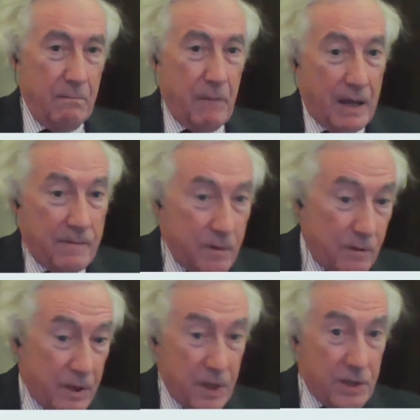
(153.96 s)
My
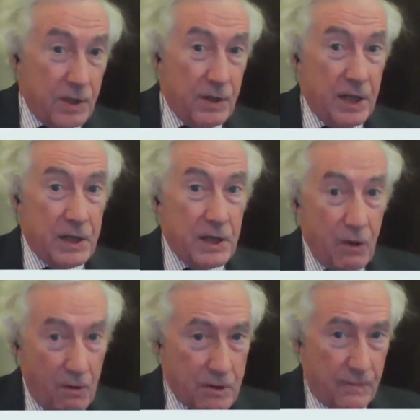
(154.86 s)
view is that they did
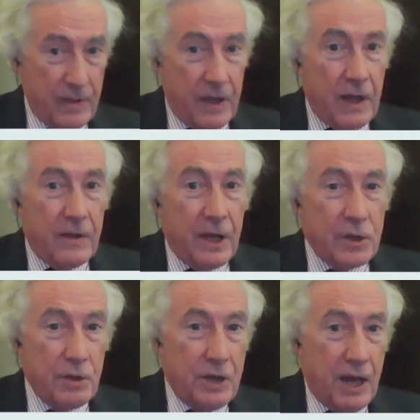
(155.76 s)
not. They
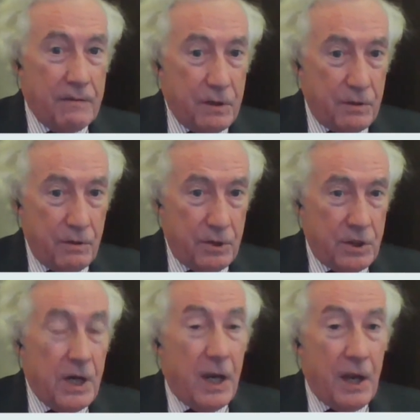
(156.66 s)
should have
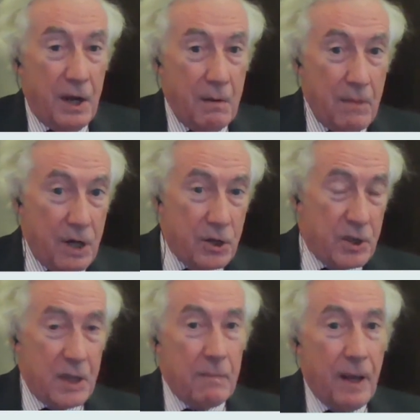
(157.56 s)
used an
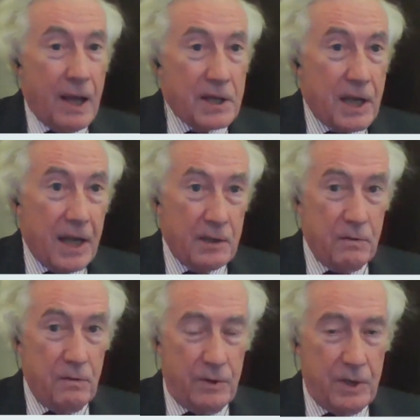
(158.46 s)
Emergency Powers Act
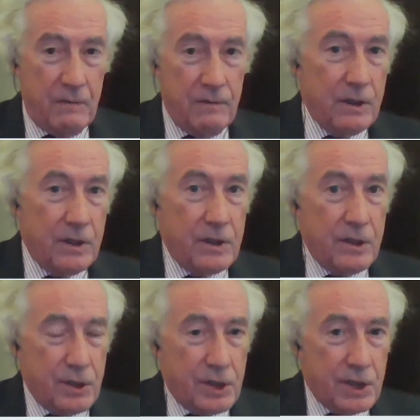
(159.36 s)
called the Civil
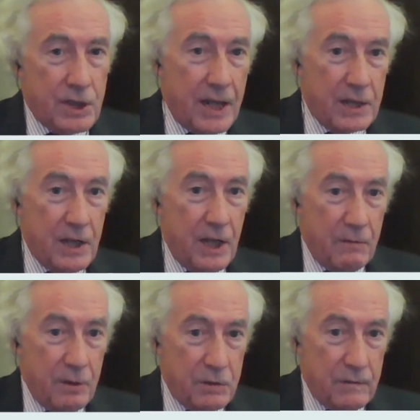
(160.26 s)
Contingencies Act,
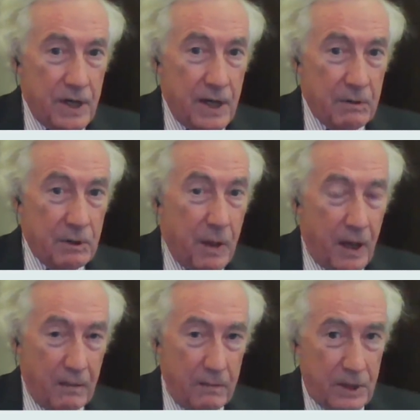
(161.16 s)
which would have enabled
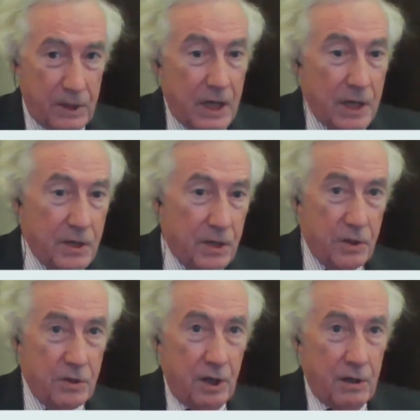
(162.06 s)
Parliament to
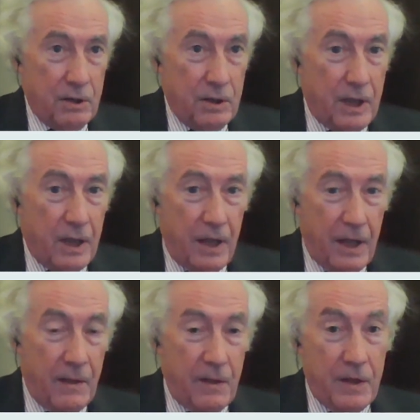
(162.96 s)
control
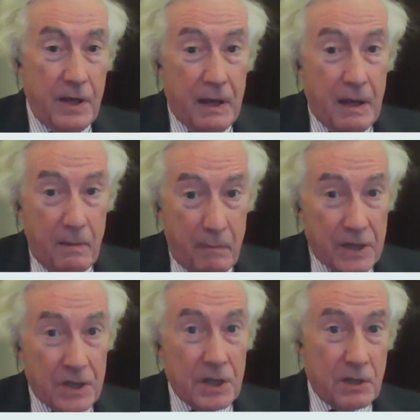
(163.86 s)
the
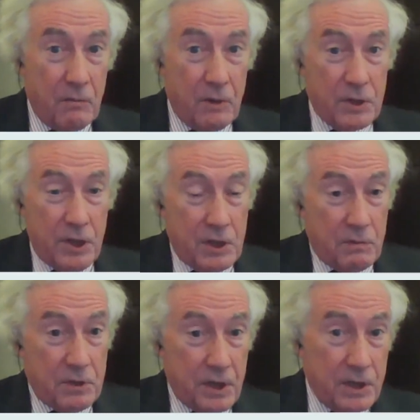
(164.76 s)
basis on which this
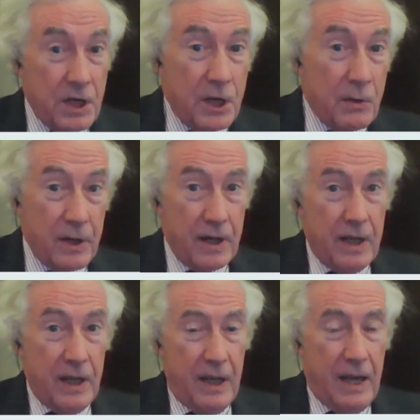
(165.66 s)
was continuing
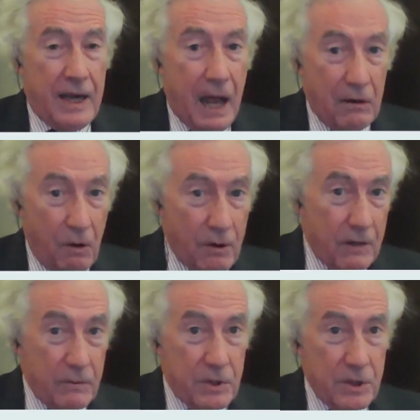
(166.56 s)
and how long
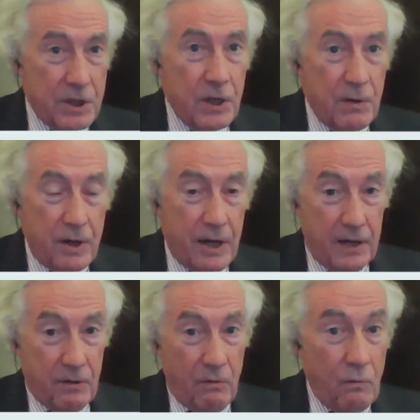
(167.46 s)
it was continuing
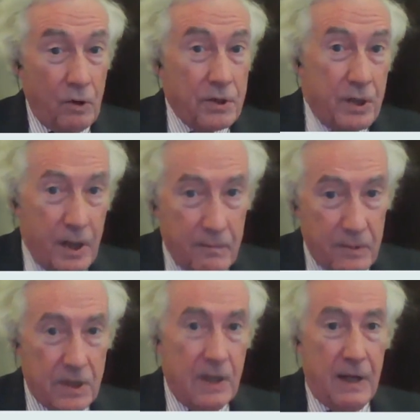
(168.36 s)
and on what
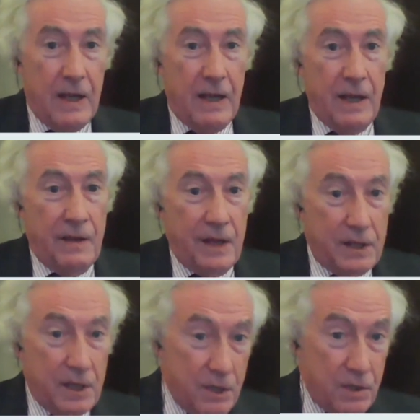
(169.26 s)
terms. They
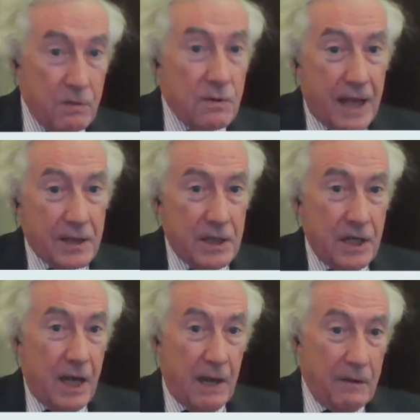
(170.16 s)
didn't do that,
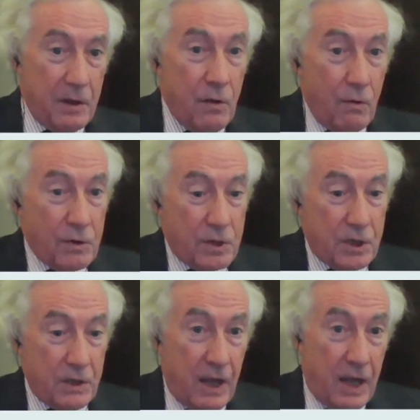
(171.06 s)
and the
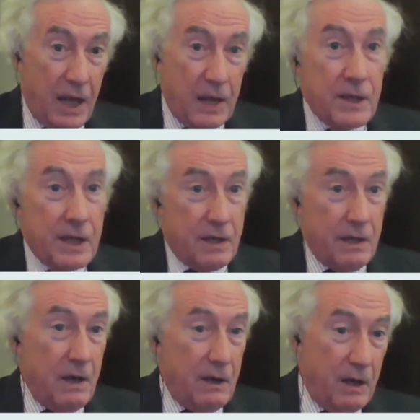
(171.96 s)
courts, I think,
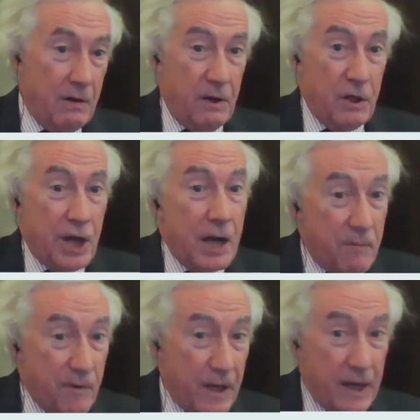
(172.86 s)

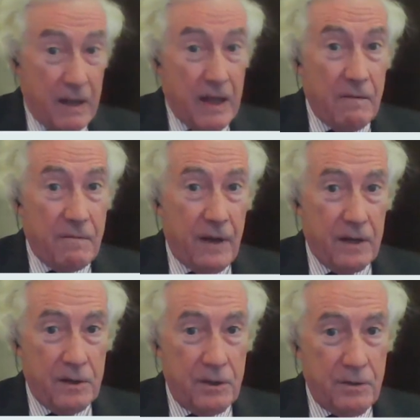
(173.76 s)
shamefully
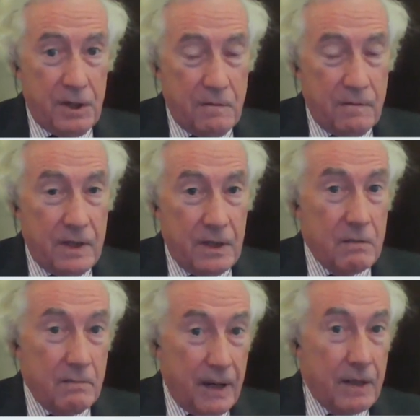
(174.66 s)
failed to intervene
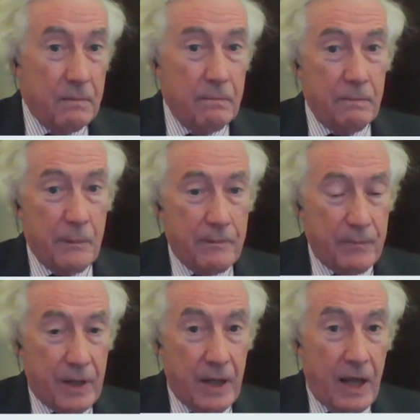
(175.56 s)
to make them.
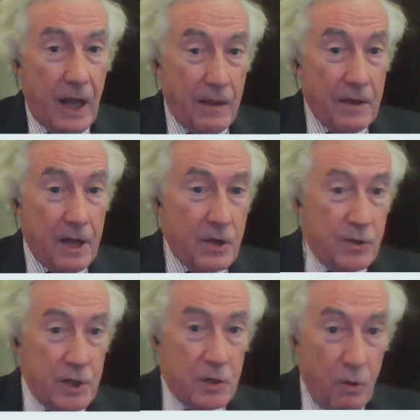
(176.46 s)
Other
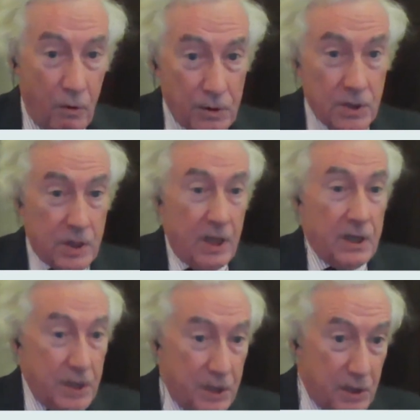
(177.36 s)
countries' courts
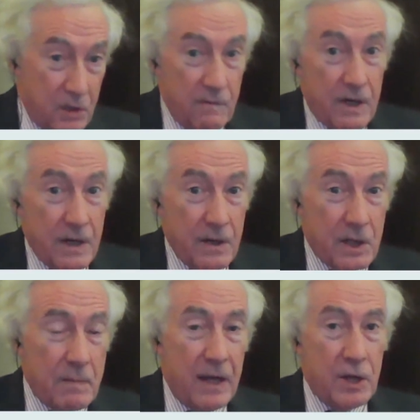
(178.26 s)
did intervene. The
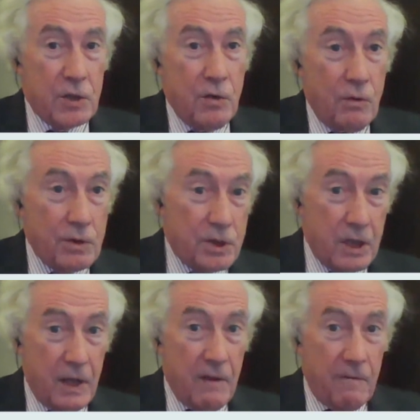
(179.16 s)
Spanish
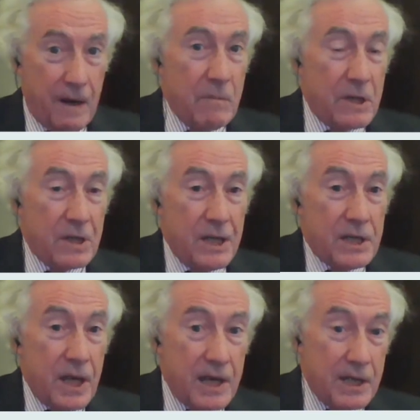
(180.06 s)
courts famously
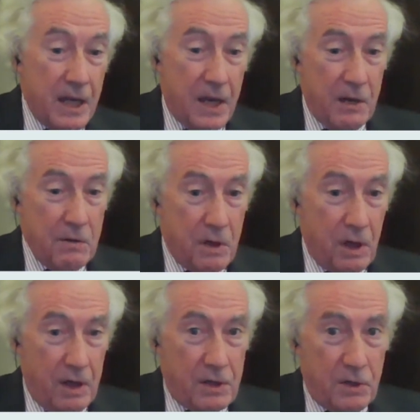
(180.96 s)
said, you
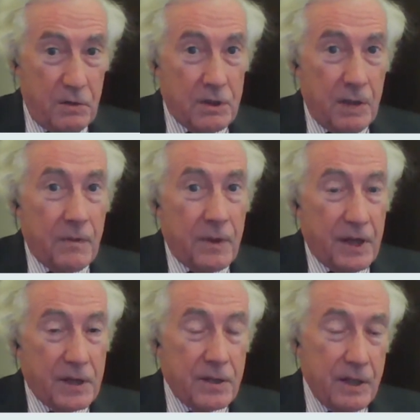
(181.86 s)
can't do
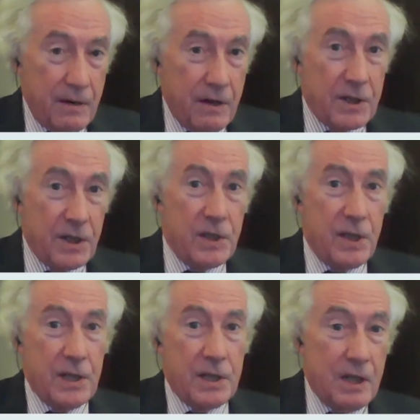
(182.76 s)
something as serious as
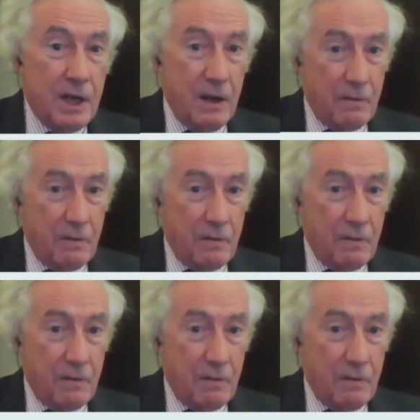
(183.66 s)
this